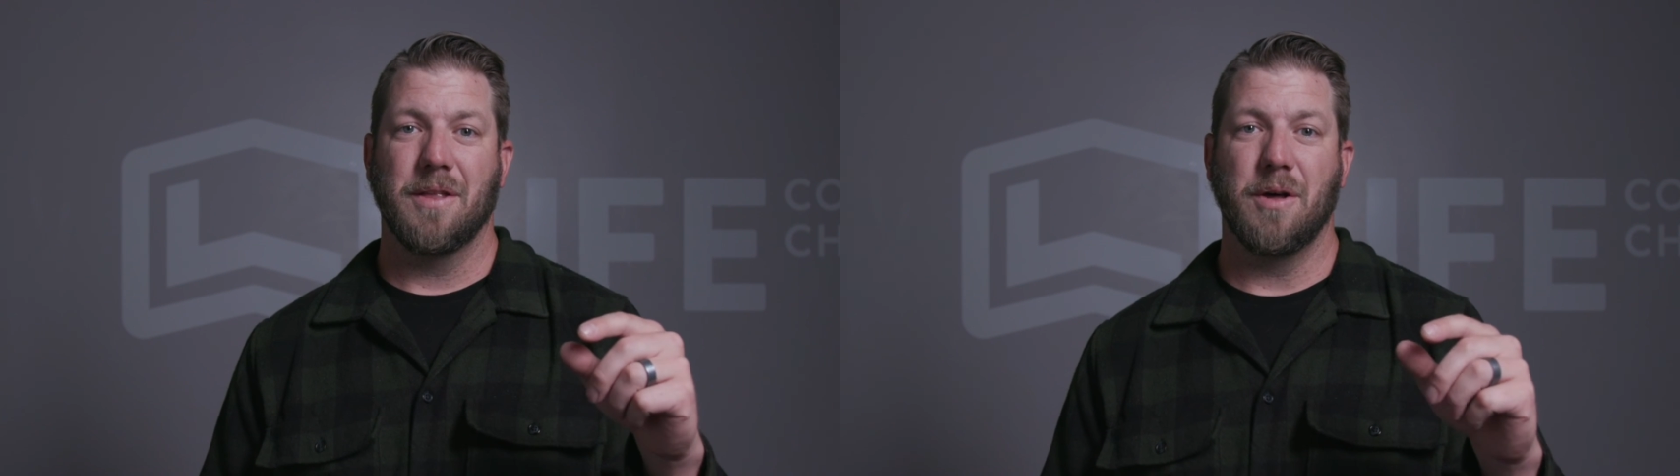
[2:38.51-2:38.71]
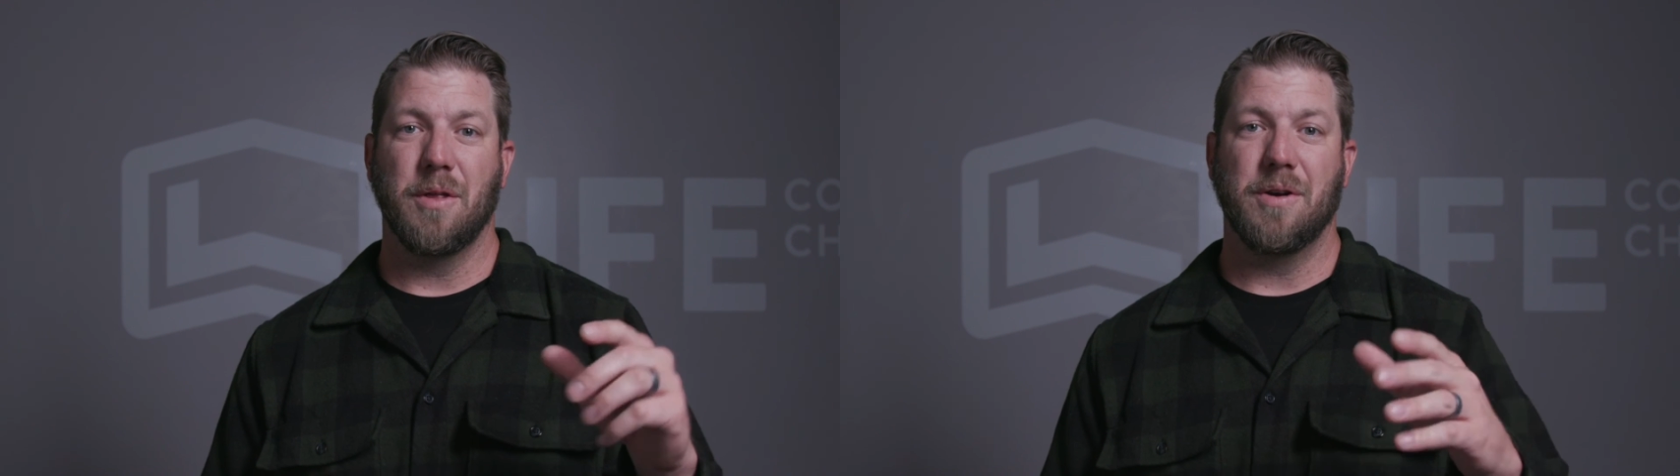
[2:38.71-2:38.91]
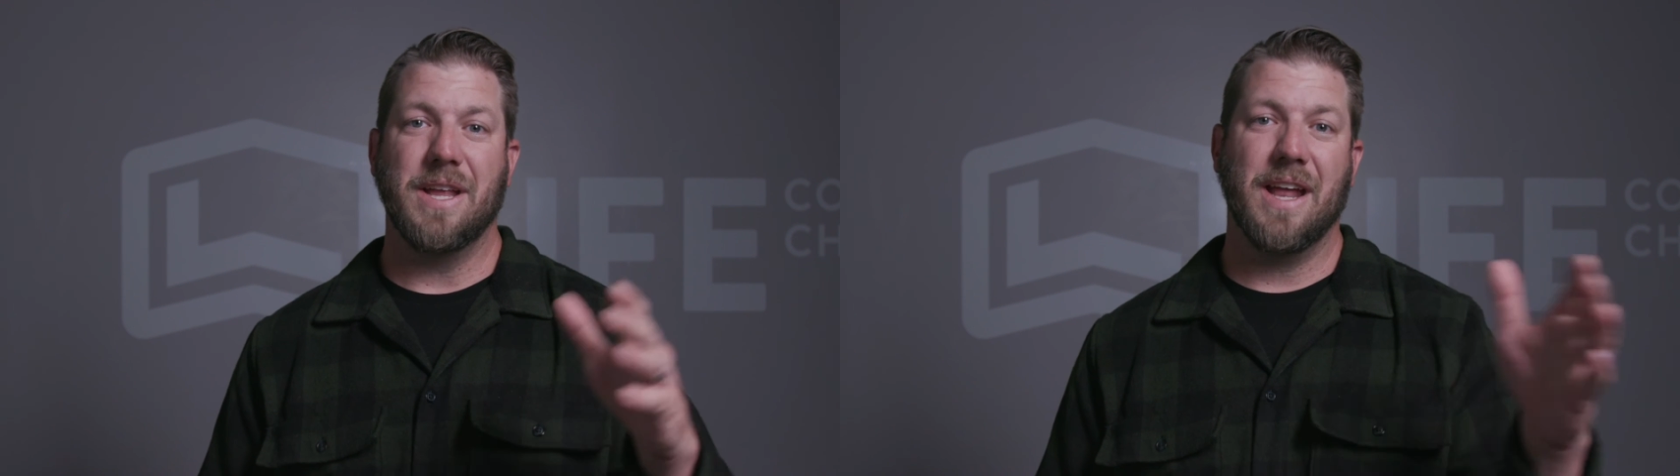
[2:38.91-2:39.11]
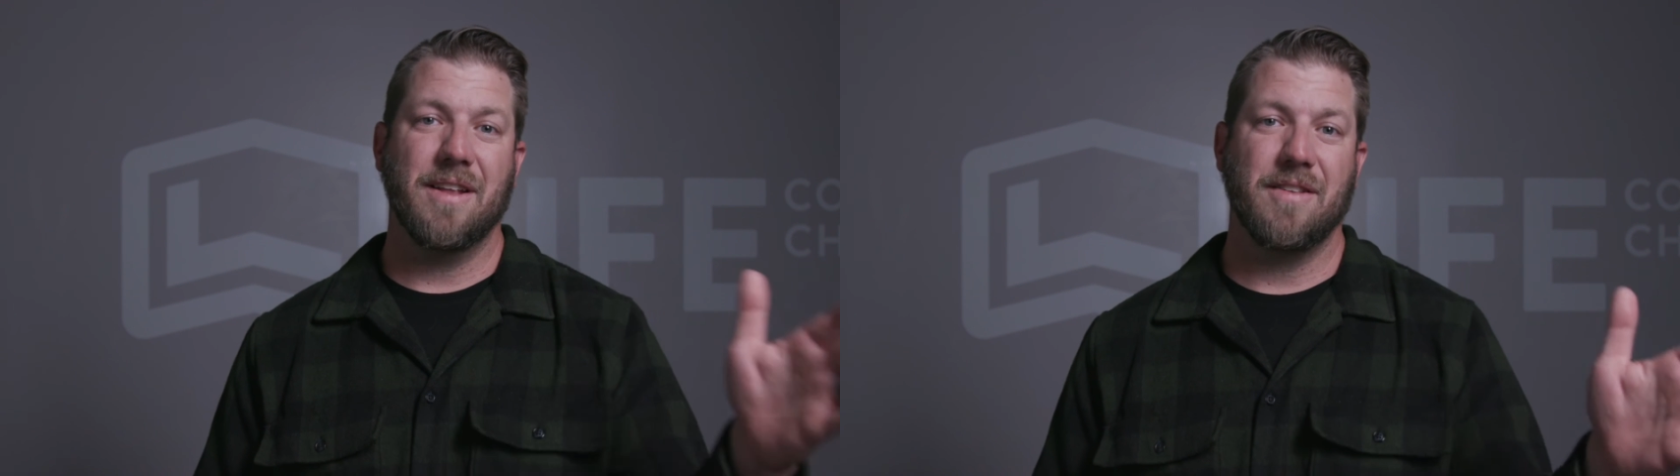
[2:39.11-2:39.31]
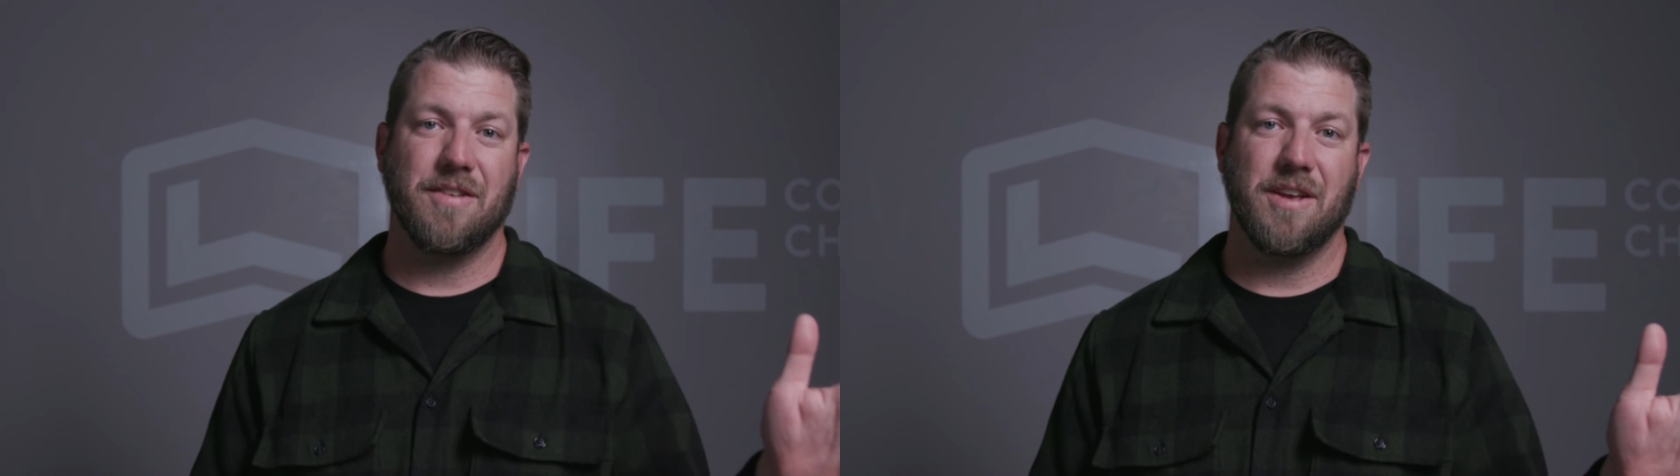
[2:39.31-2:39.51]
though they're dead
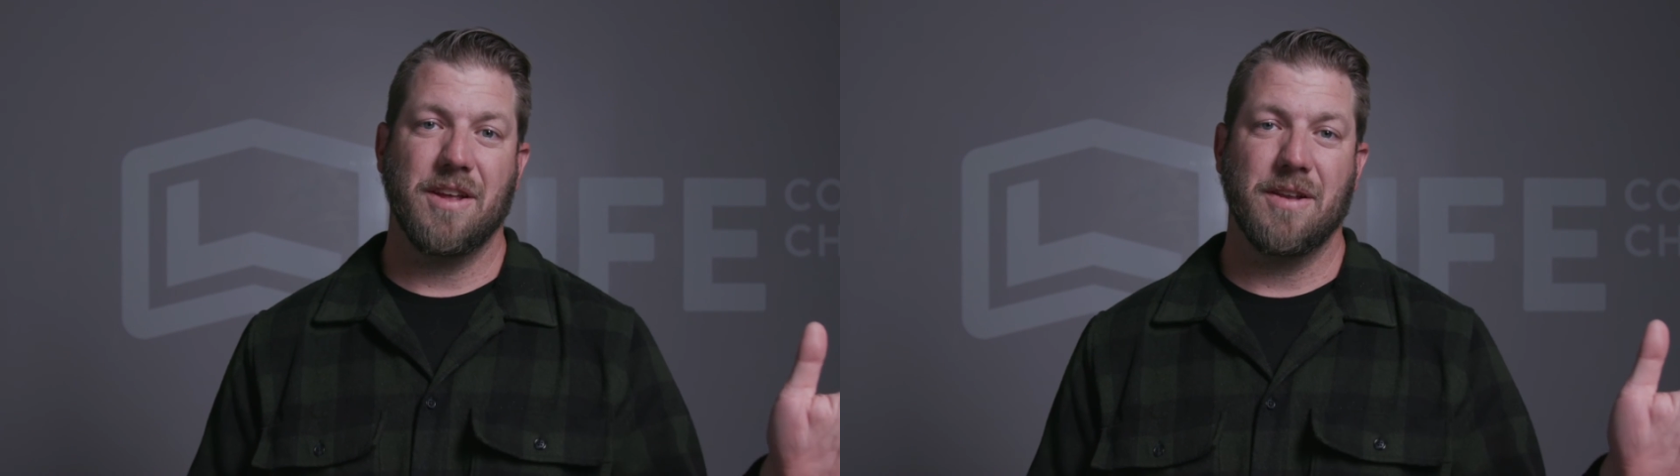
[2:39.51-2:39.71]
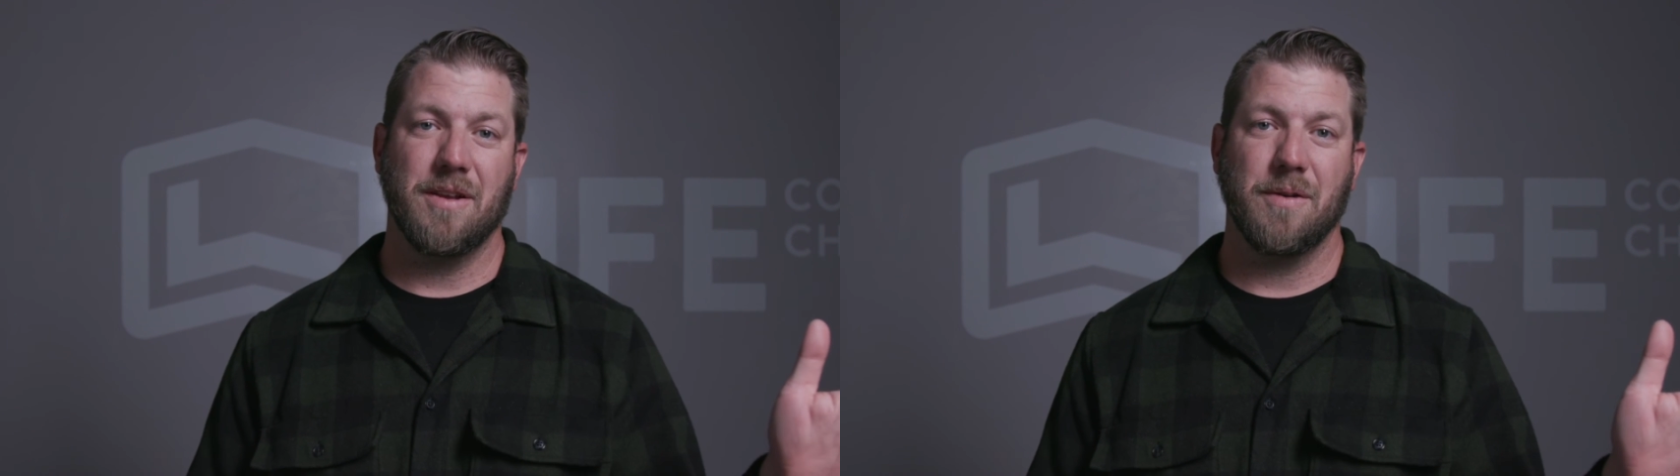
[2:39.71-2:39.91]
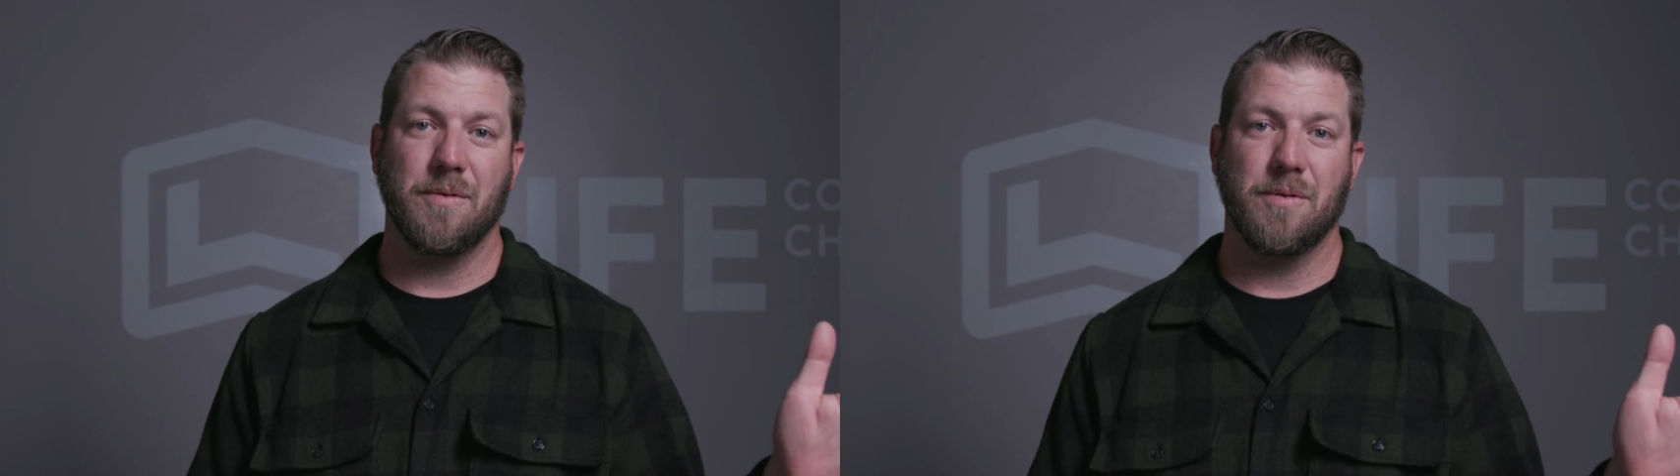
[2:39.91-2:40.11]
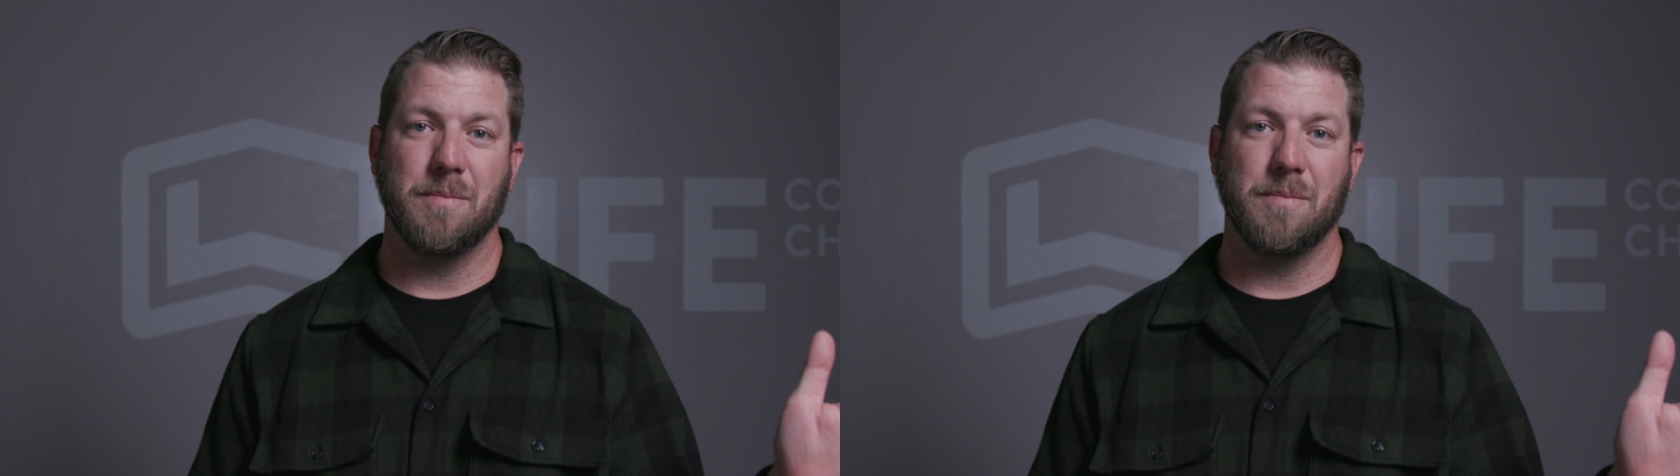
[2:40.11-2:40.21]
in sin,